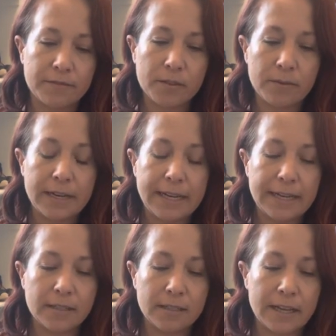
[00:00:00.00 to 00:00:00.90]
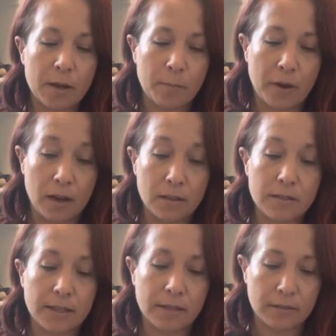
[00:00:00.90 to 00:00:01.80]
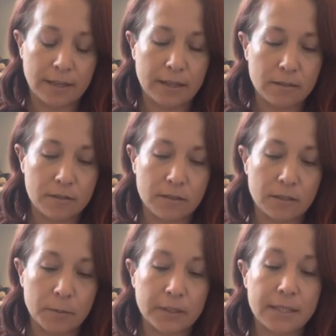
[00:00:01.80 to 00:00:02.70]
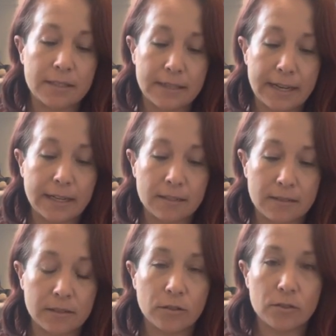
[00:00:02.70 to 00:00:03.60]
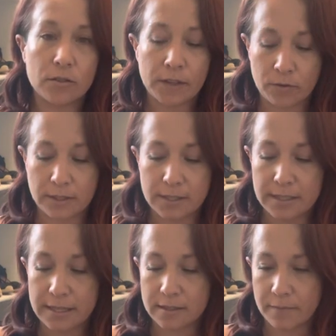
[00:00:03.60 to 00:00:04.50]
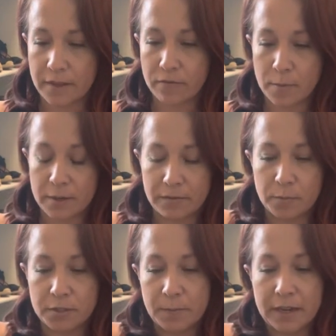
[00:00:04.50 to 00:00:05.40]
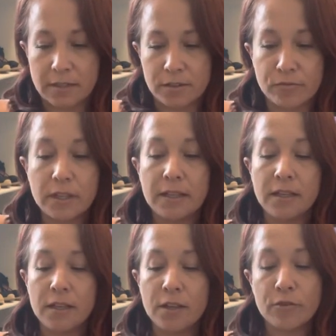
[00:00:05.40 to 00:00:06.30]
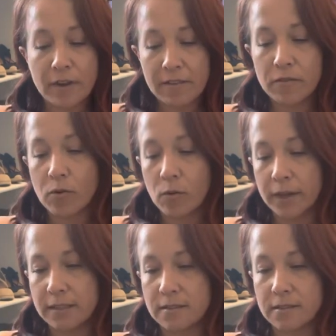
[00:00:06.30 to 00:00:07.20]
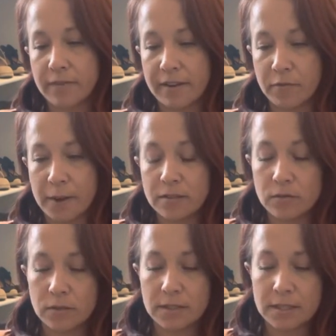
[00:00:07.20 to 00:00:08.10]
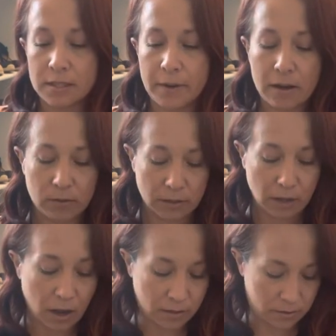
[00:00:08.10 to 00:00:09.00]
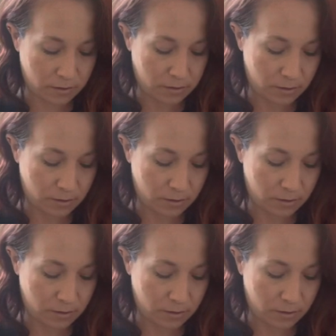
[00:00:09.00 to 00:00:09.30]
So needing to take a pause and deliberately standing still so that you can see something from a different perspective. The Five of Pentacles is about loss.